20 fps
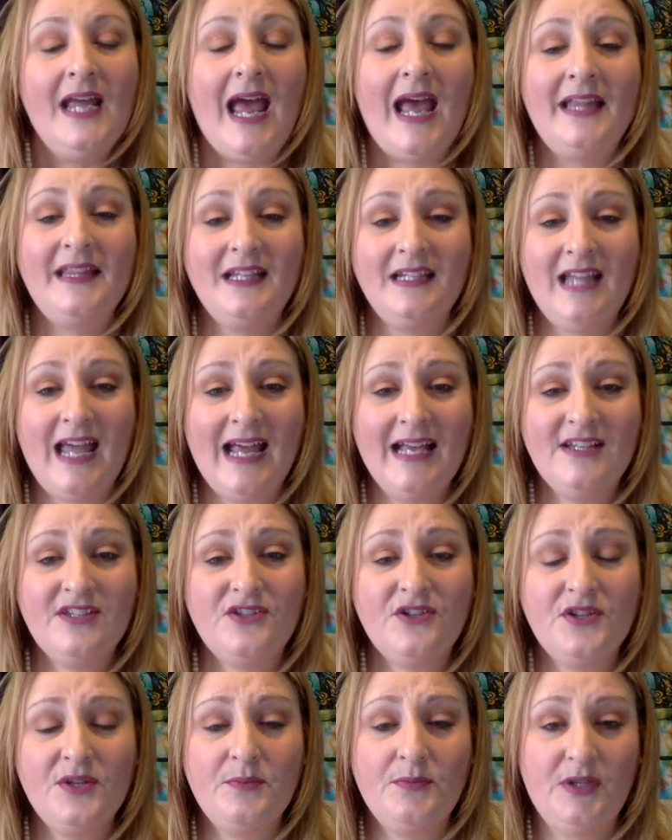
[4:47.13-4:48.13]
And the
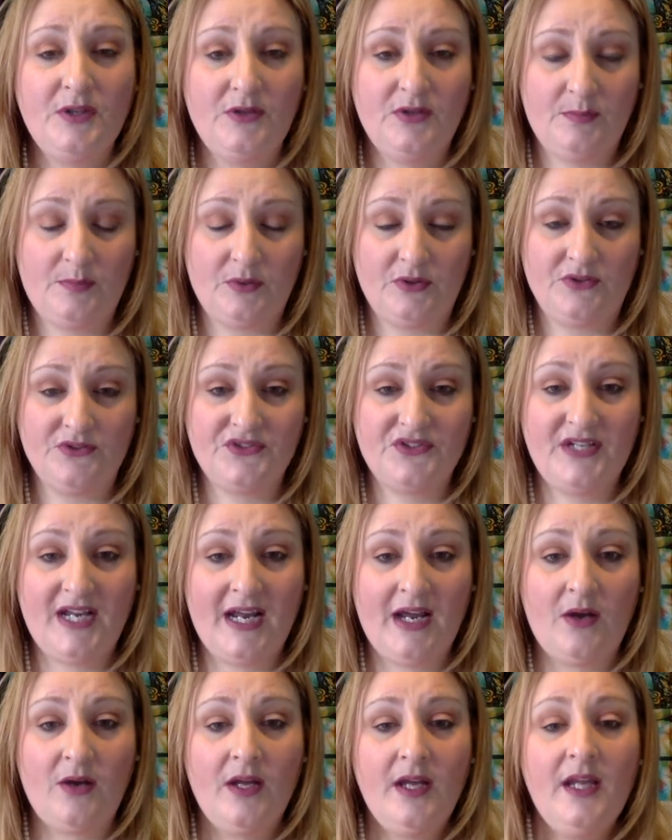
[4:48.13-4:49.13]
last are the mutables.
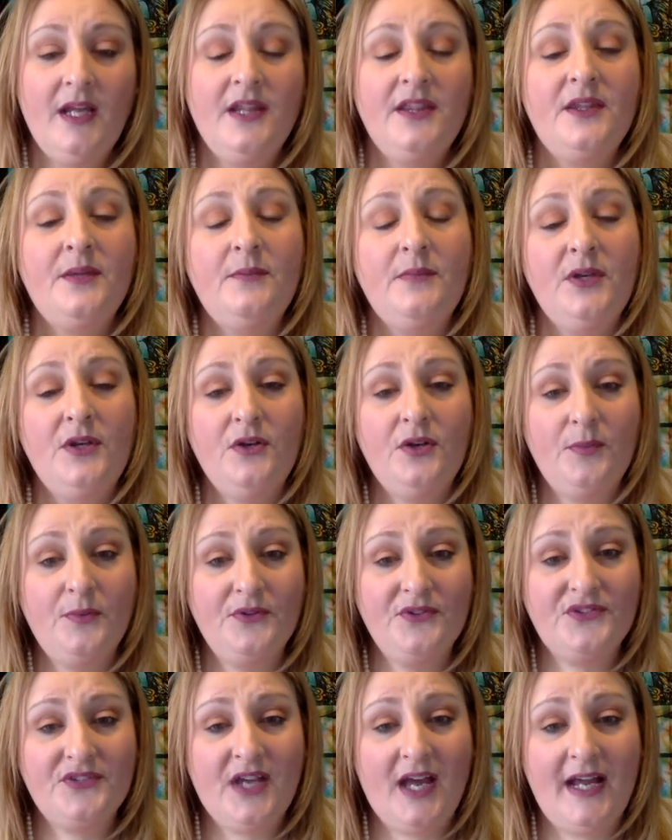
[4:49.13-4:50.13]
Now, the
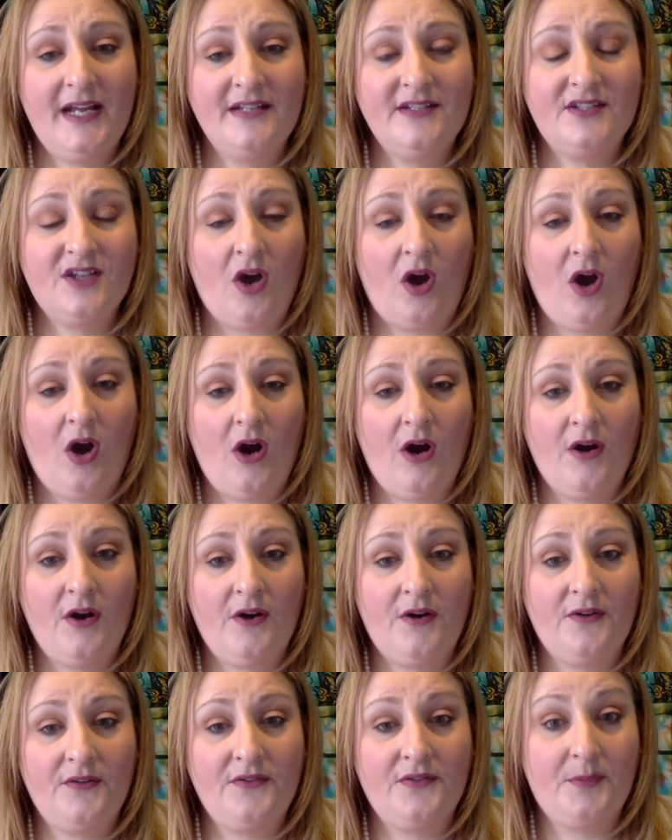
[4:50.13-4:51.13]
mutable signs
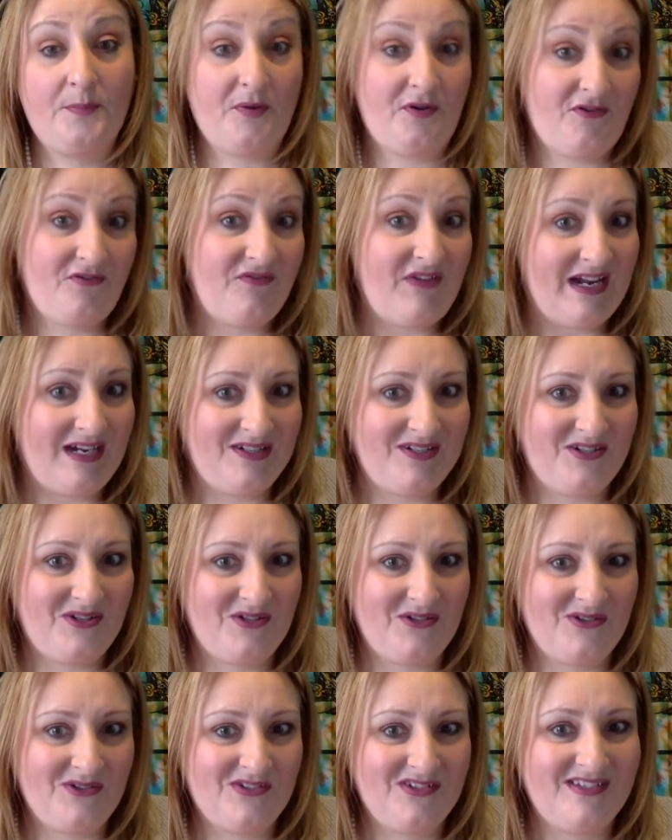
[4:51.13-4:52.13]
are the
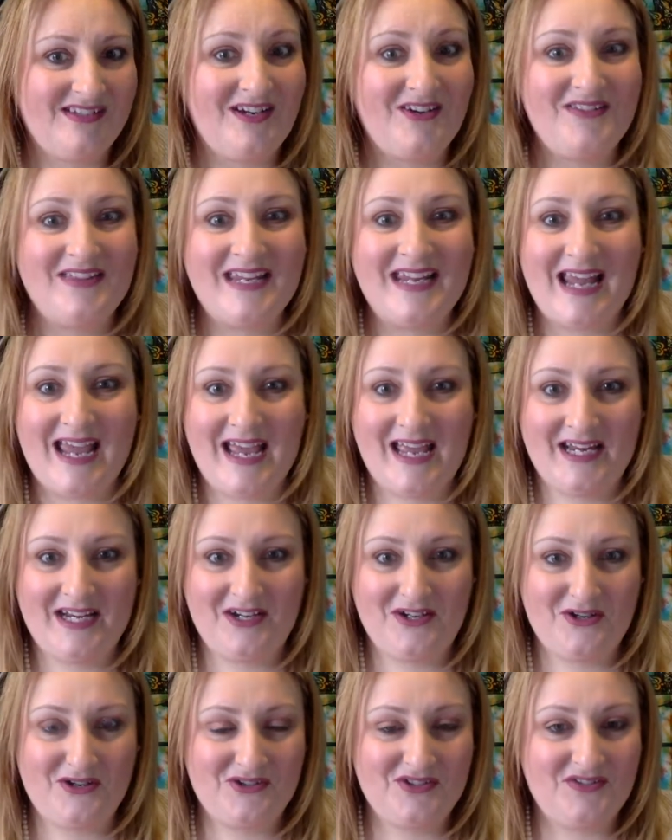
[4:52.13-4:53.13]
perfecters. They're the
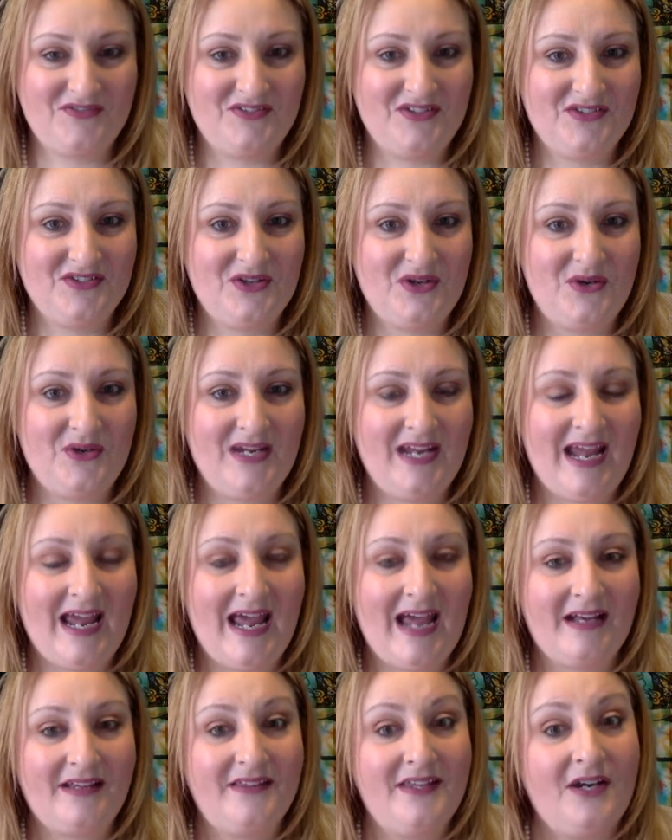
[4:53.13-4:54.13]
editors of the
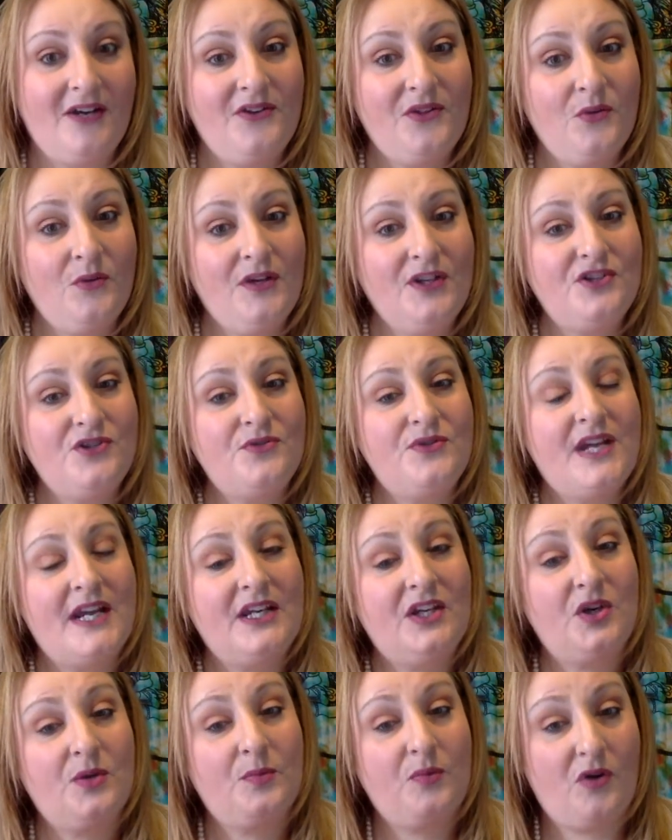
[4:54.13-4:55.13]
zodiac. They're the ones you
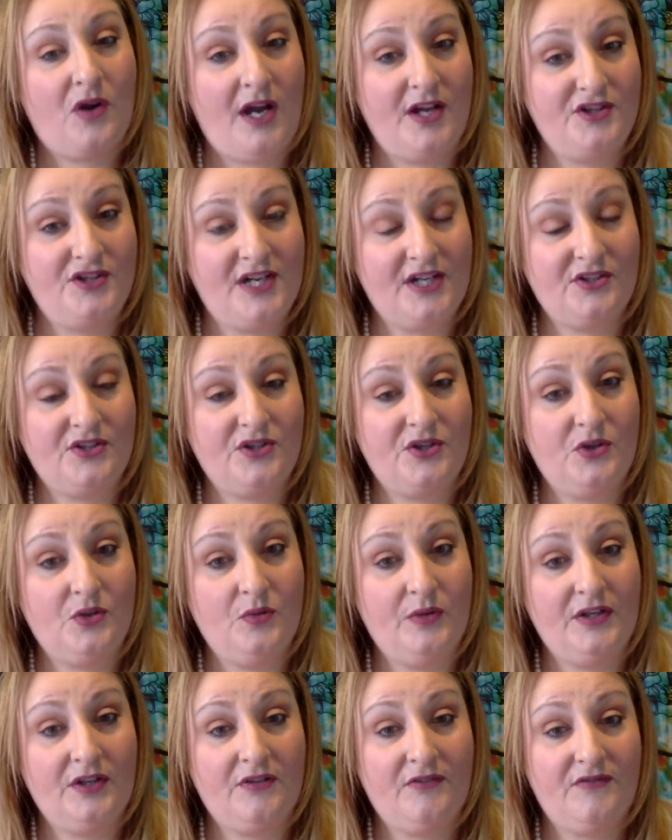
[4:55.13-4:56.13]
take your project to
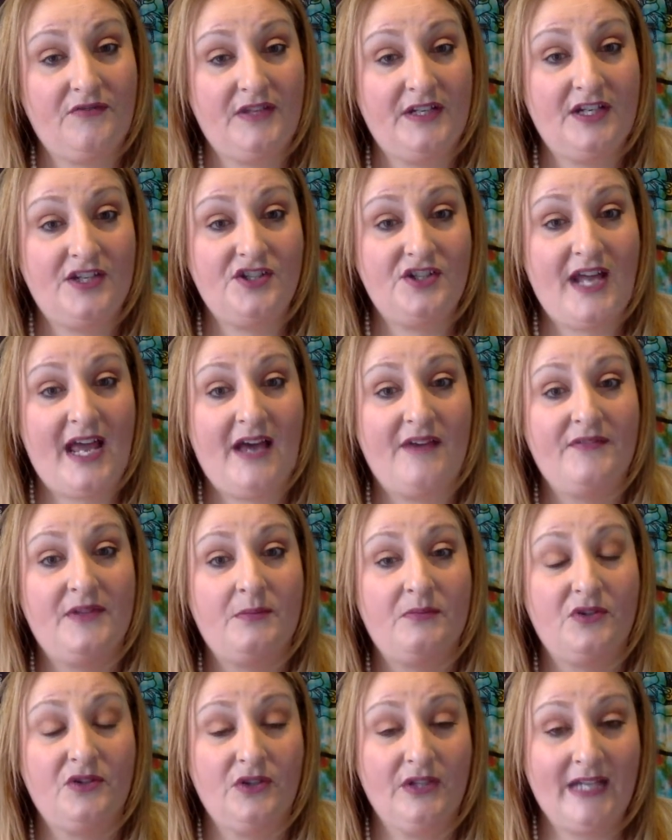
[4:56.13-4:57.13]
when you're finished to have
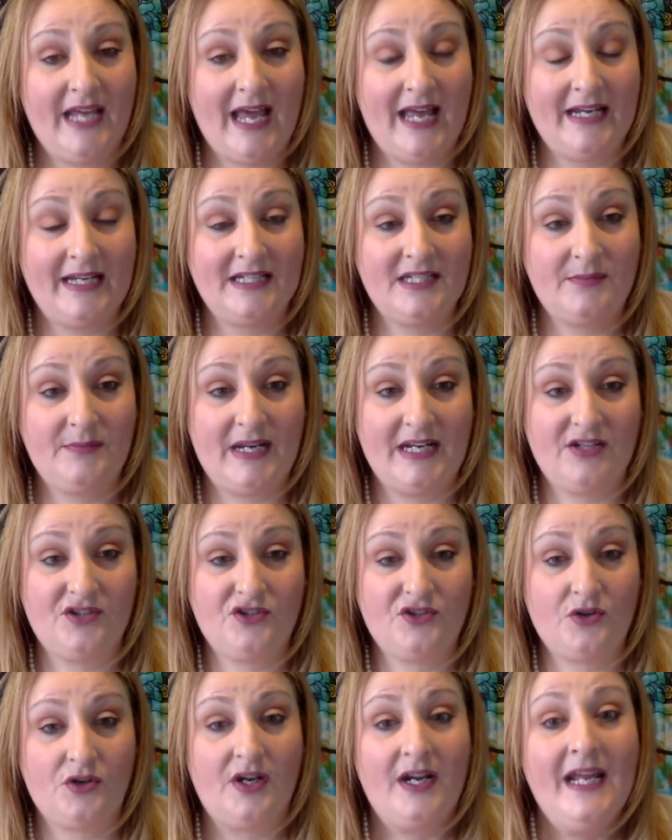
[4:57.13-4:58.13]
them look at it to make
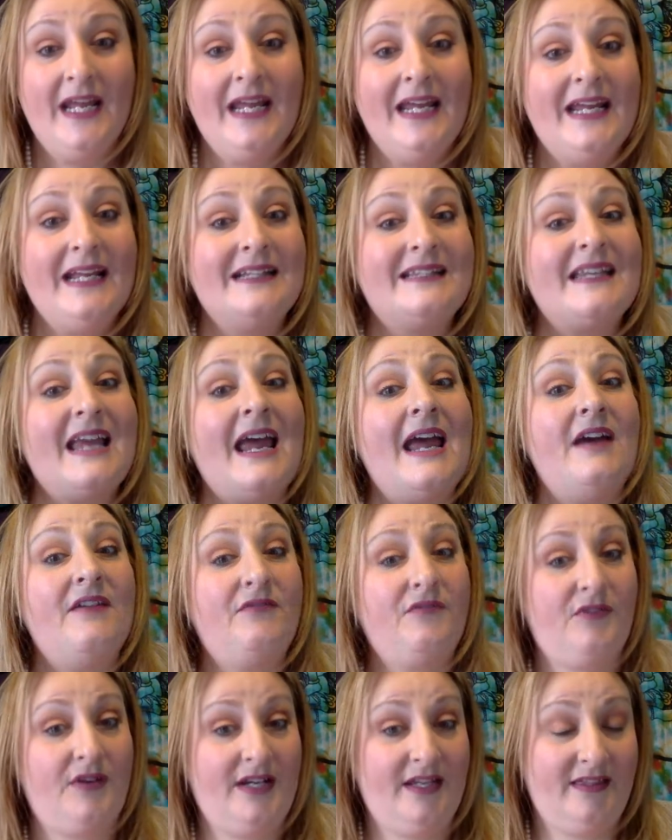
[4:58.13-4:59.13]
sure it's
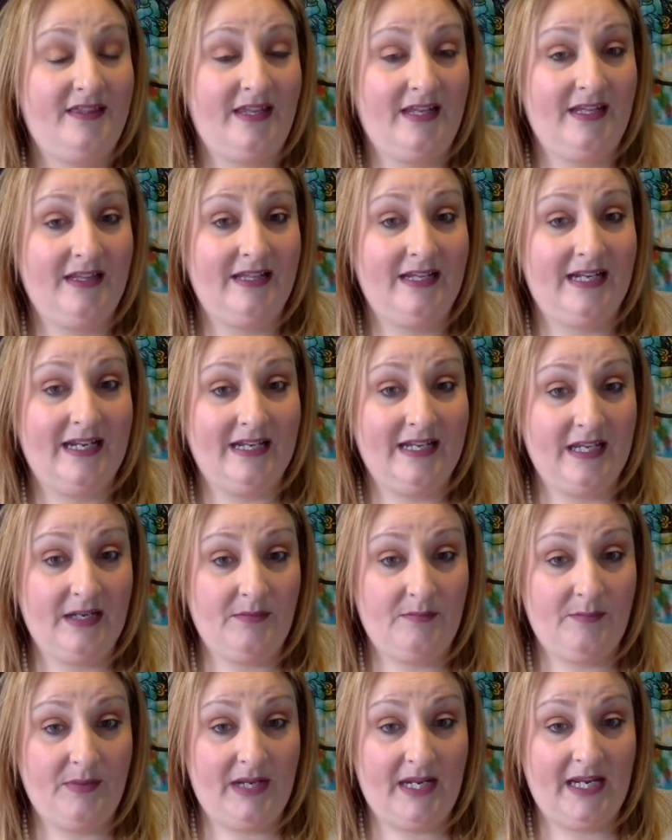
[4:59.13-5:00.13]
everything that it
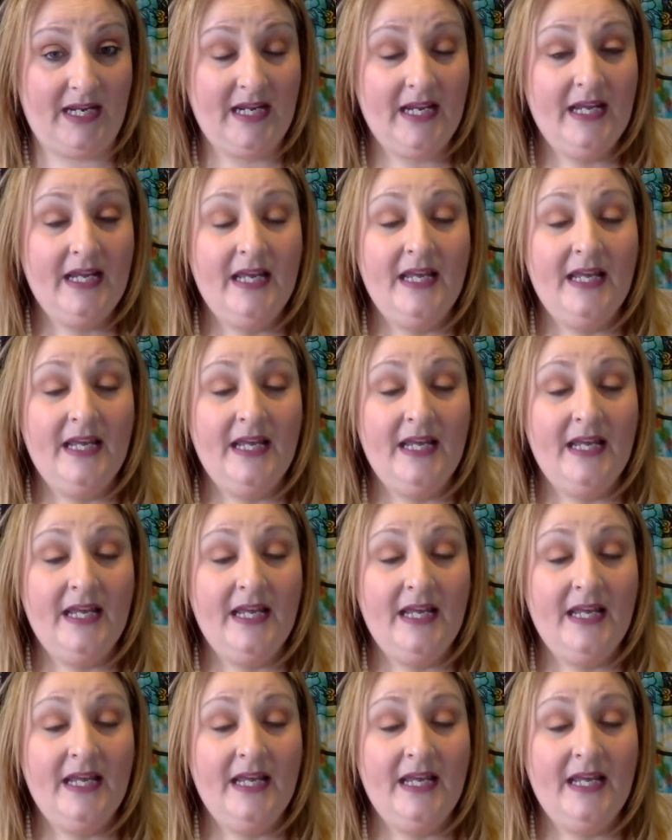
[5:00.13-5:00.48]
can be.